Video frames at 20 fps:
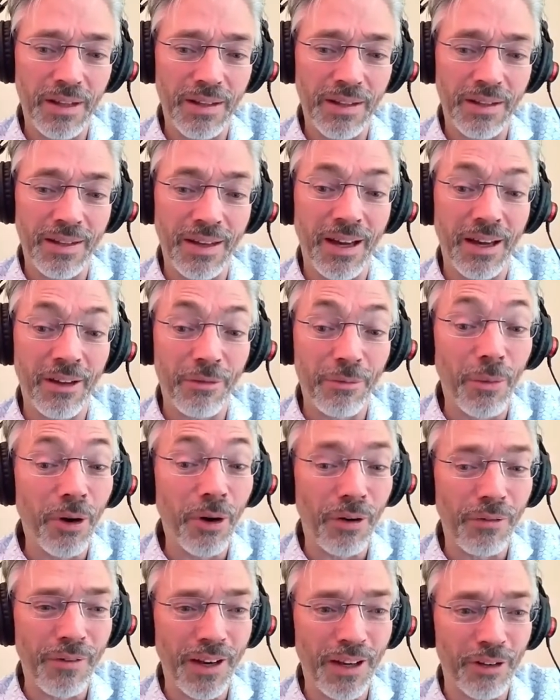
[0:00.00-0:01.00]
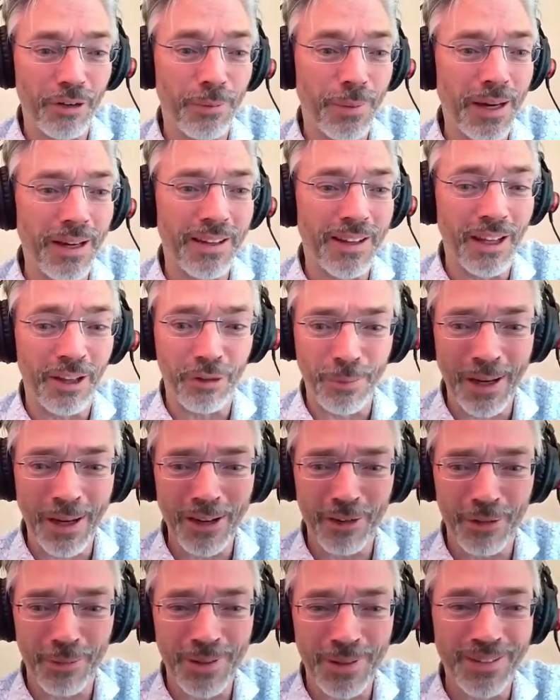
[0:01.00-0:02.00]
you have more flexibility as
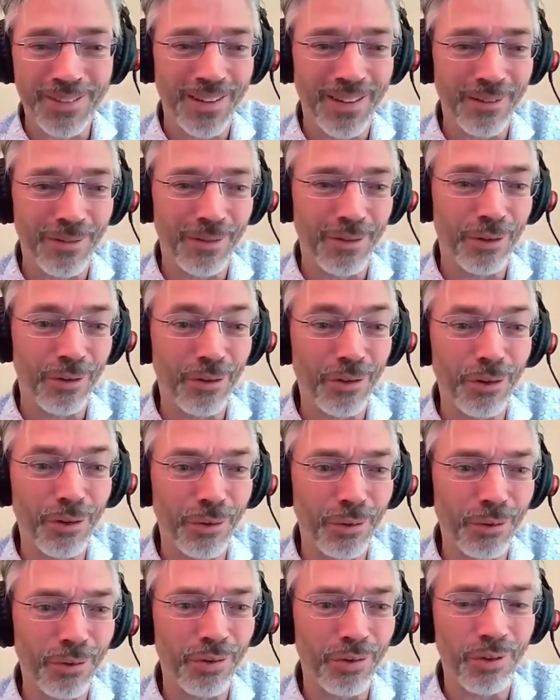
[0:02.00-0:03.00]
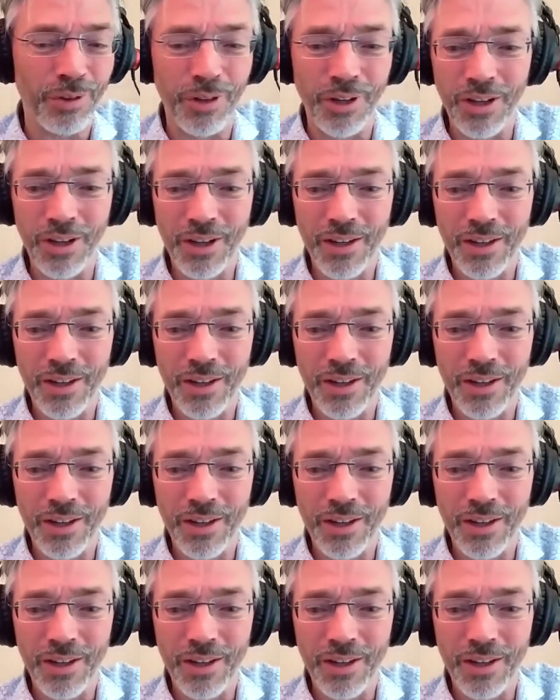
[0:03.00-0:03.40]
management if you choose